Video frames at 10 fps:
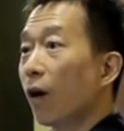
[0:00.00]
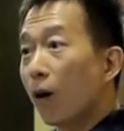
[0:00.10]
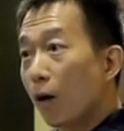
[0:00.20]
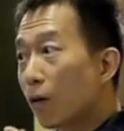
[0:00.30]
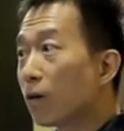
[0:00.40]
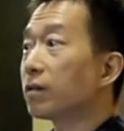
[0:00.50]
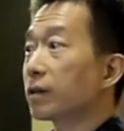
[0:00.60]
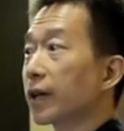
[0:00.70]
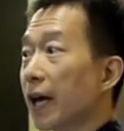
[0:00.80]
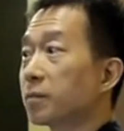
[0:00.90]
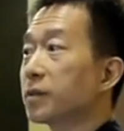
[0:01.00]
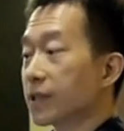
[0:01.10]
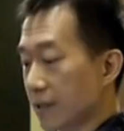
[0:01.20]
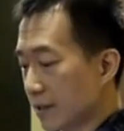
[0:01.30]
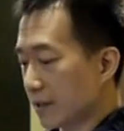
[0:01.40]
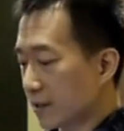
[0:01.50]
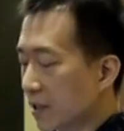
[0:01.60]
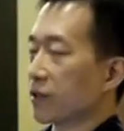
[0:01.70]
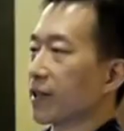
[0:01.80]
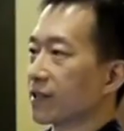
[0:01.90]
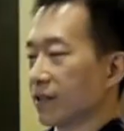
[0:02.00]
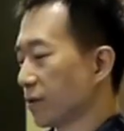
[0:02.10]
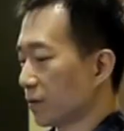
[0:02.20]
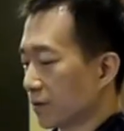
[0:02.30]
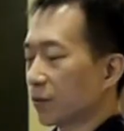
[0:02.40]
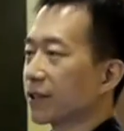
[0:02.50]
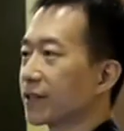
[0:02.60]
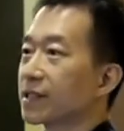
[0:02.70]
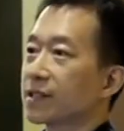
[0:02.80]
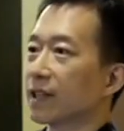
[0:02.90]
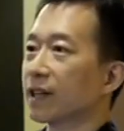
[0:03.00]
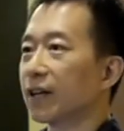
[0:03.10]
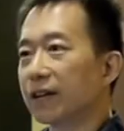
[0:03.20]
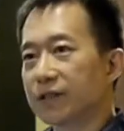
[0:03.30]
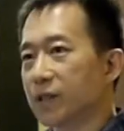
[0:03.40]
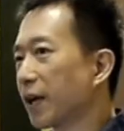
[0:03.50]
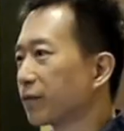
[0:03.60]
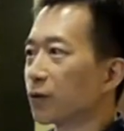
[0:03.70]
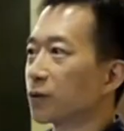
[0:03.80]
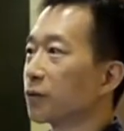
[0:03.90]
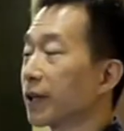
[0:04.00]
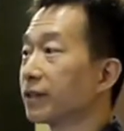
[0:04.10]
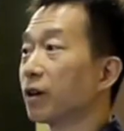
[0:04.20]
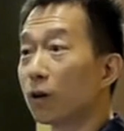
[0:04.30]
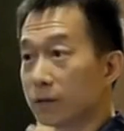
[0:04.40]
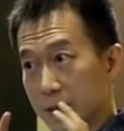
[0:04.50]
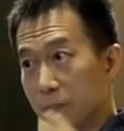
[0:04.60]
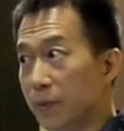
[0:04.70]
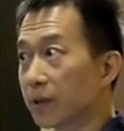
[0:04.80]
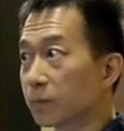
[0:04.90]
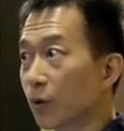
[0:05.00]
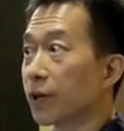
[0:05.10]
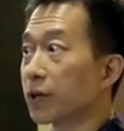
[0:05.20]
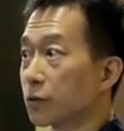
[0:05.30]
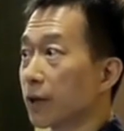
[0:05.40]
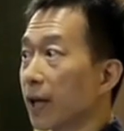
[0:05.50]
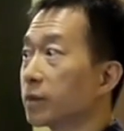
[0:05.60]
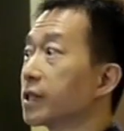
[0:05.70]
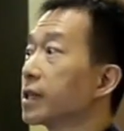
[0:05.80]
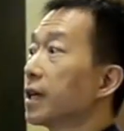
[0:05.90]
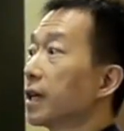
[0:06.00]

All cameras, such as one of these smartphone or whatever, or simple point-and-shoot cameras,